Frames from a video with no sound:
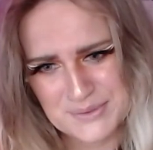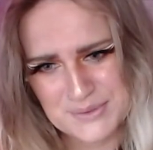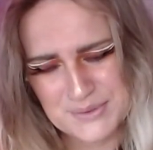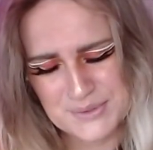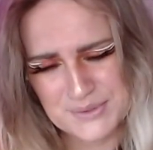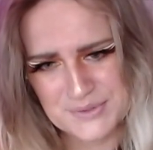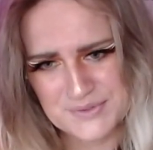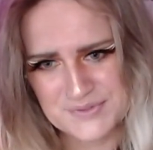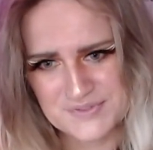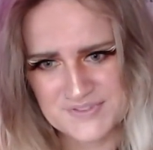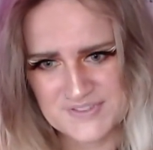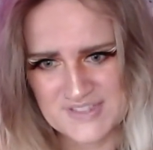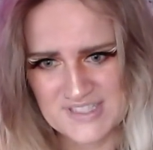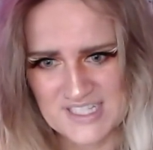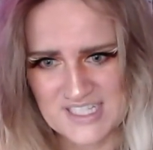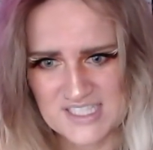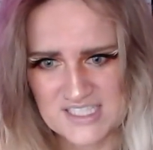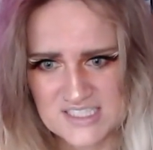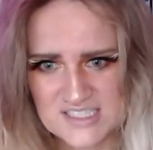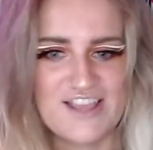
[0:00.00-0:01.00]
Oof,
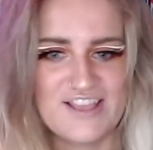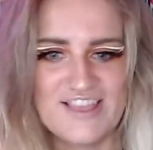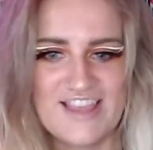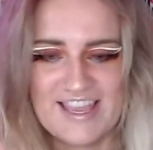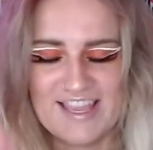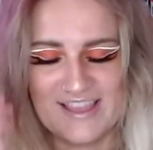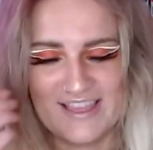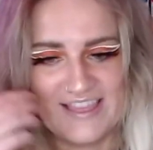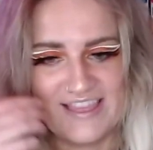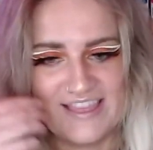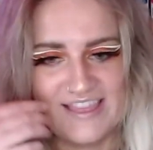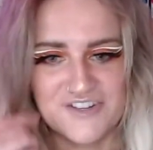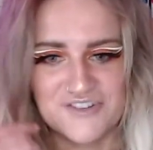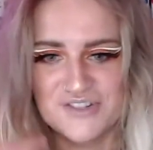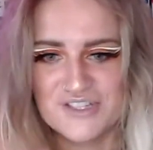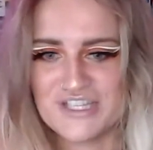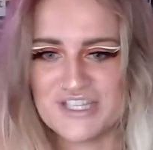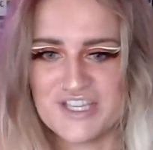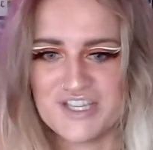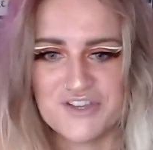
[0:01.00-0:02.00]
that like
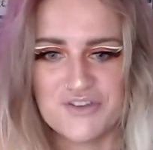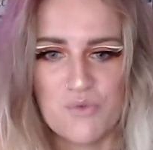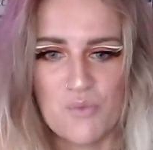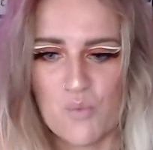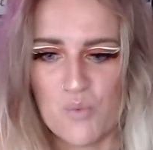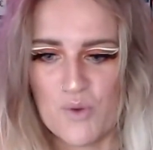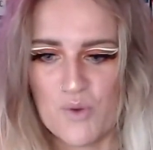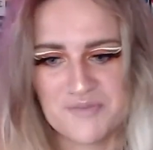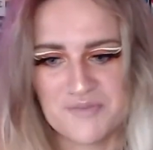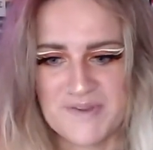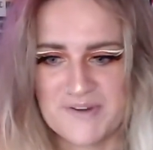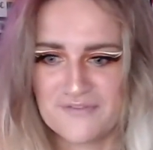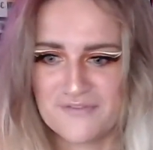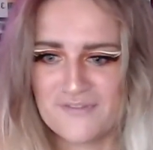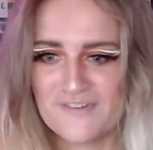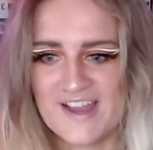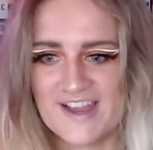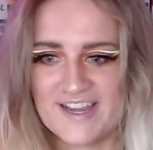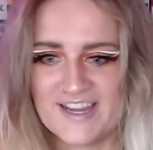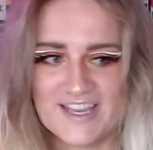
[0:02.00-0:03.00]
literally would have been
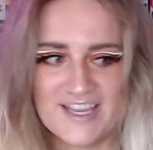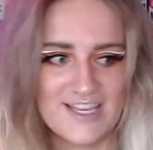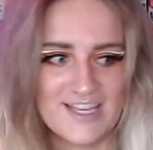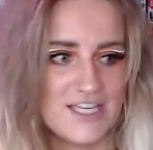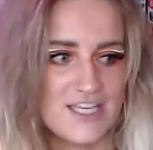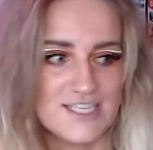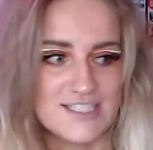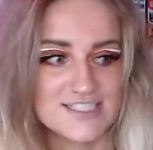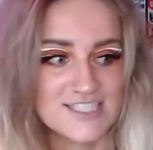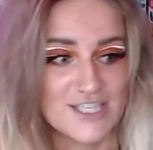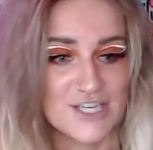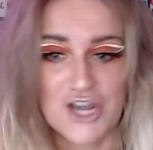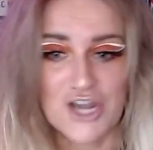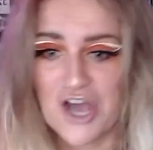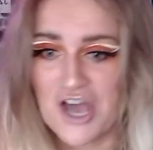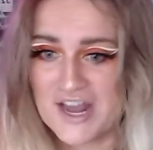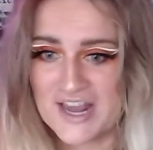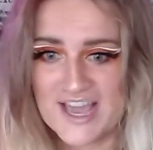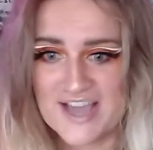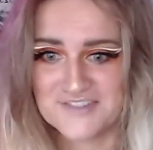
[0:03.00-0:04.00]
fine. Did
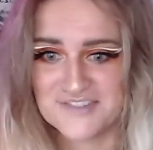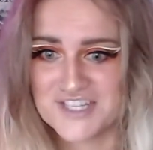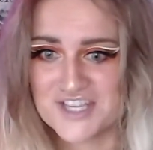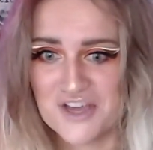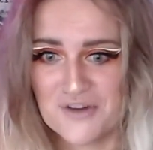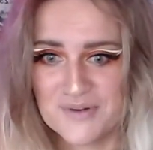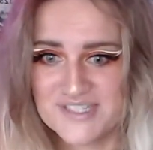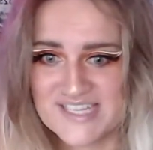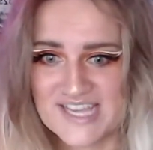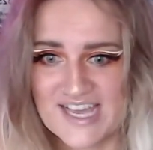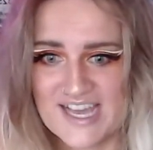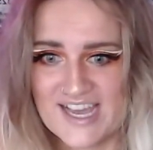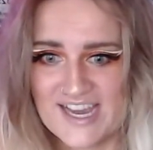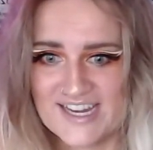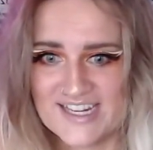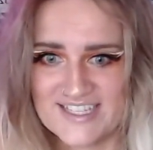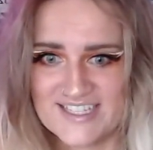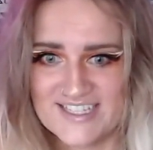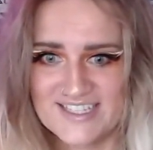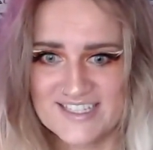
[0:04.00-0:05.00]
not have to go into
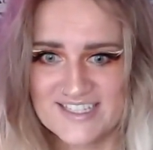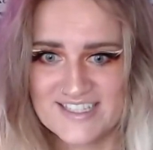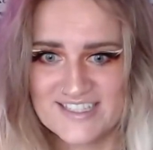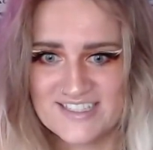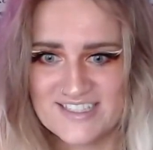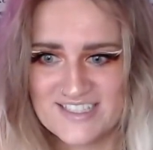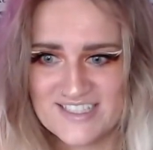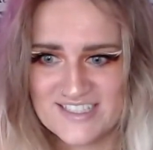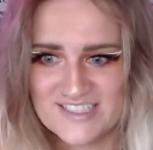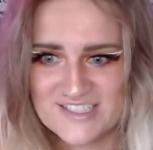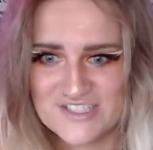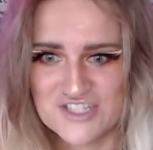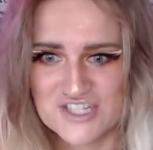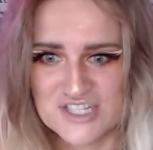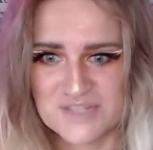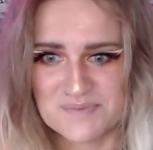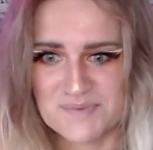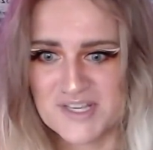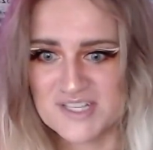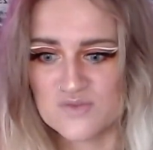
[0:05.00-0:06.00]
hiding.
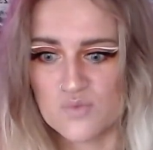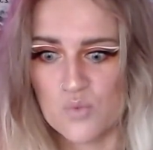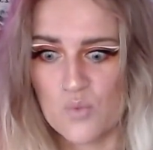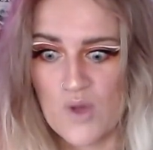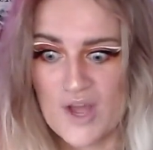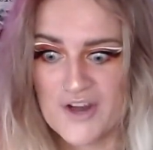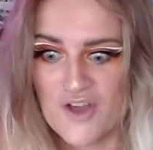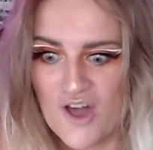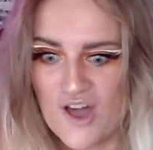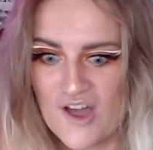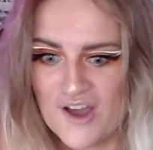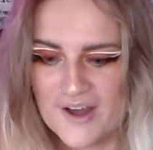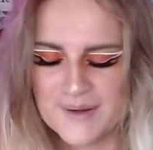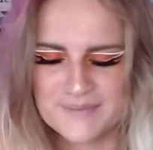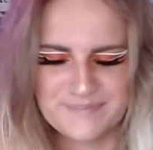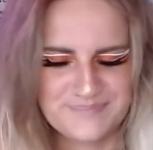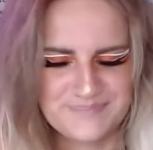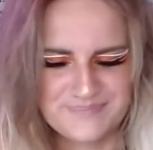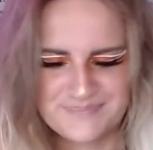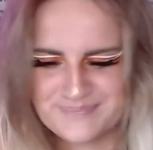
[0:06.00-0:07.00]
Just because one arm.
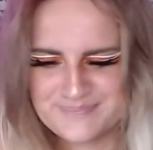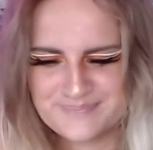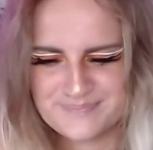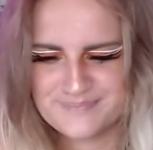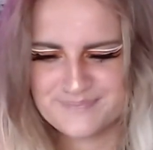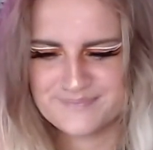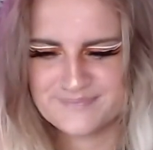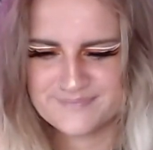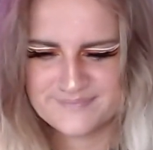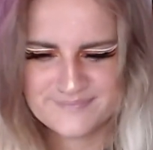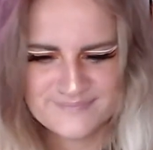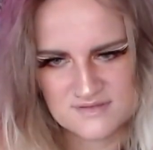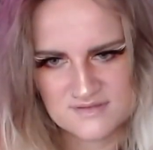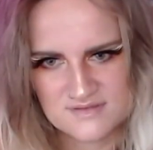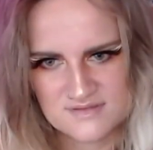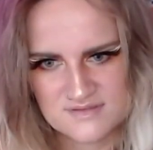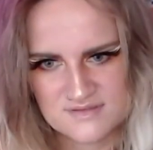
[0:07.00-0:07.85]
Meowie!